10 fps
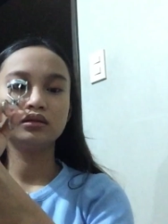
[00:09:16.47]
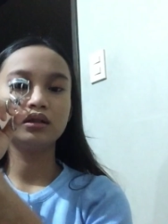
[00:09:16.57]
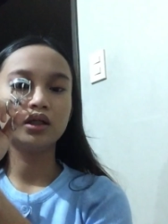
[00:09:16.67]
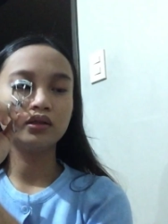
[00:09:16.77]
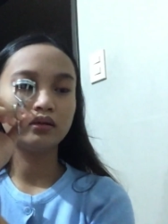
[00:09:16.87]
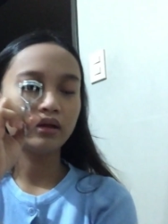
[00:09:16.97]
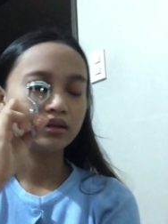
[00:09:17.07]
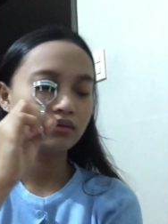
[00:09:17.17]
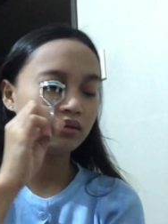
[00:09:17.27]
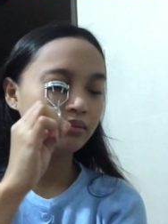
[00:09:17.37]
So, next
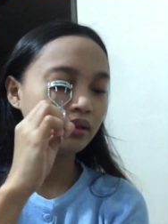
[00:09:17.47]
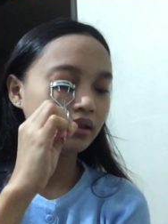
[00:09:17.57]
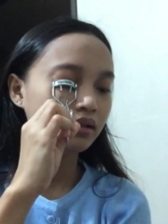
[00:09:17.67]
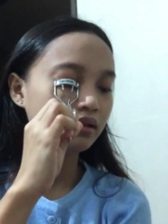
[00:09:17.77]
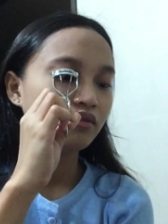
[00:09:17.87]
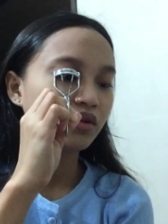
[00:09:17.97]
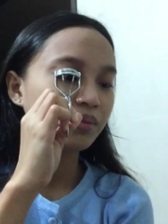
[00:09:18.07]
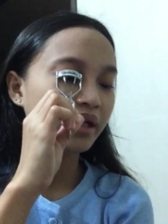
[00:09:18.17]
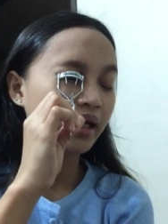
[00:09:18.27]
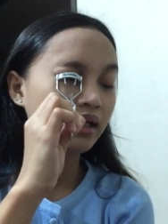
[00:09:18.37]
will be from
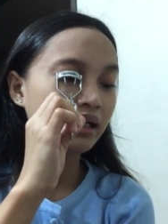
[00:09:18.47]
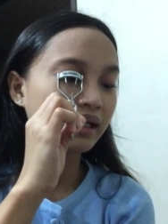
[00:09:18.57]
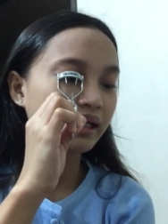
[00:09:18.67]
Kyla